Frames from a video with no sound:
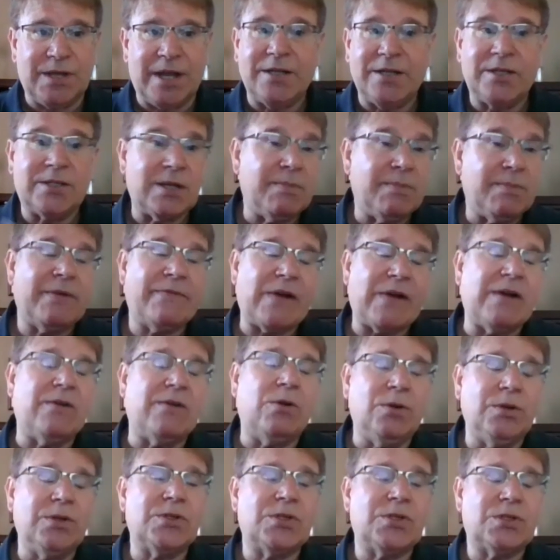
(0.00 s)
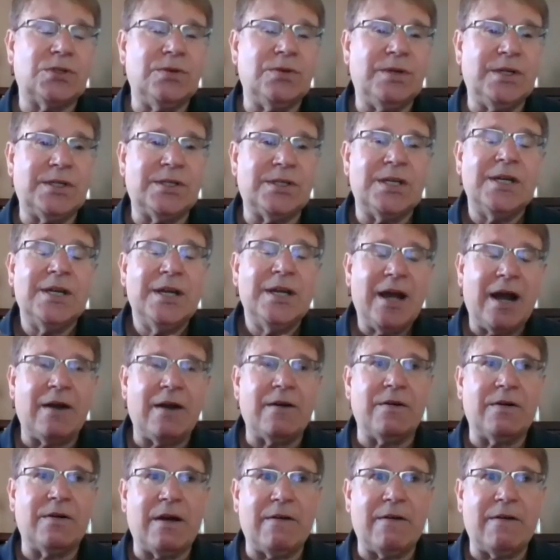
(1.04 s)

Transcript: I, some of our older students, our,